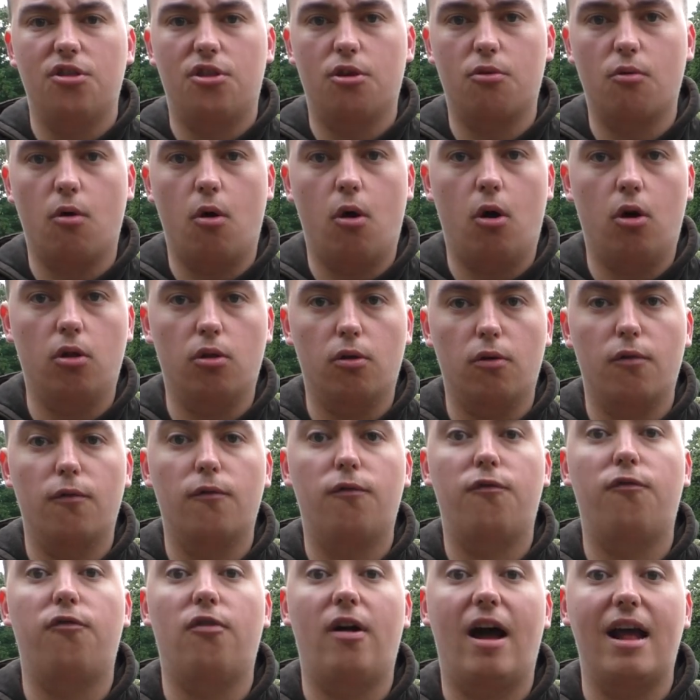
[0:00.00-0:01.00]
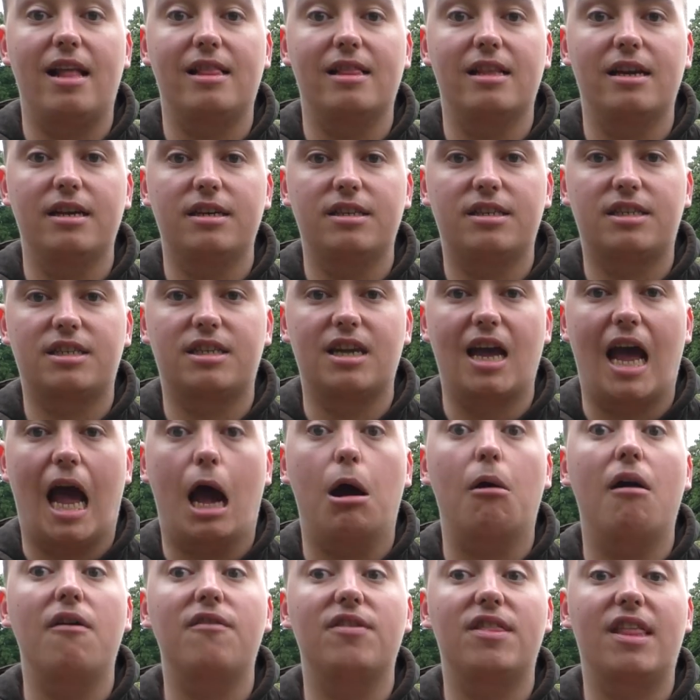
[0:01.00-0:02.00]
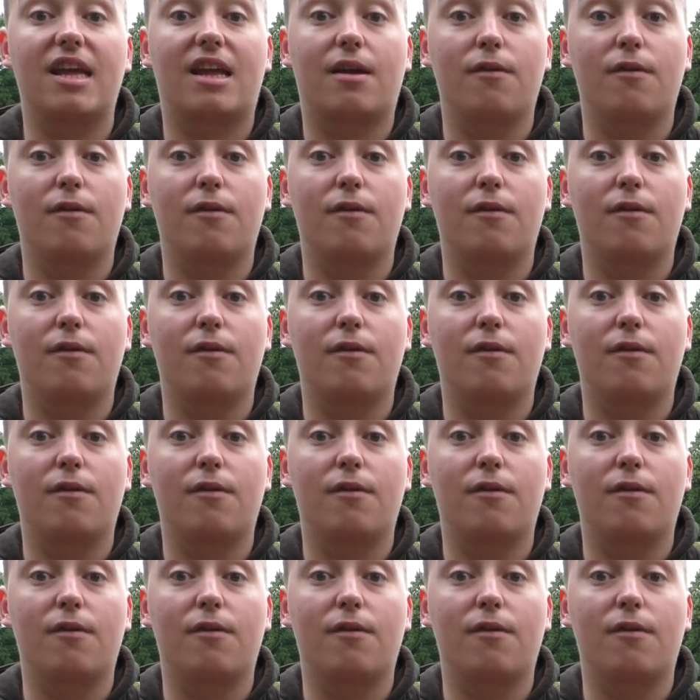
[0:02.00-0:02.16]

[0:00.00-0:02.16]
They're all flightless, however,